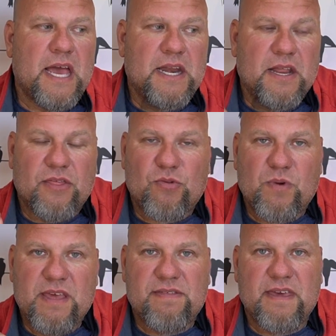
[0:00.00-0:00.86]
kind of
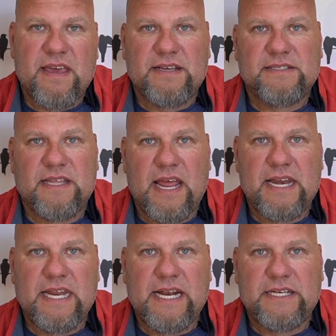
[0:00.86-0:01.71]
three things that
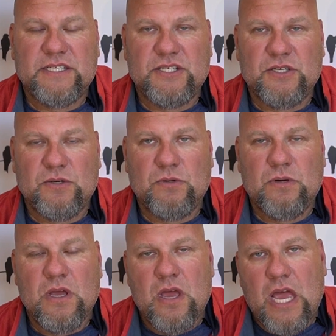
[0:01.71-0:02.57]
I needed to do.
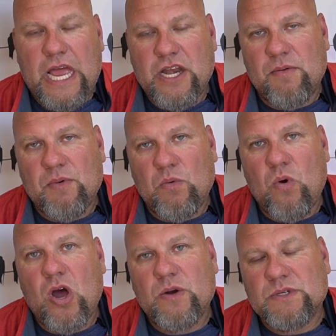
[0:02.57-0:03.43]
And number
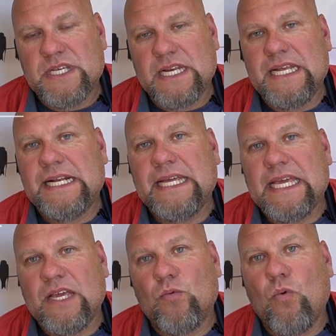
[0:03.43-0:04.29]
one was I needed to
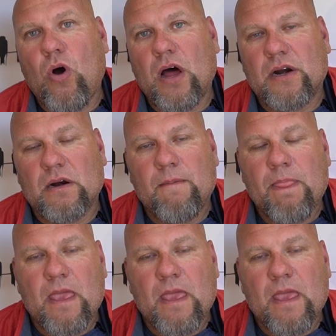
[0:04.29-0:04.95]
heat water.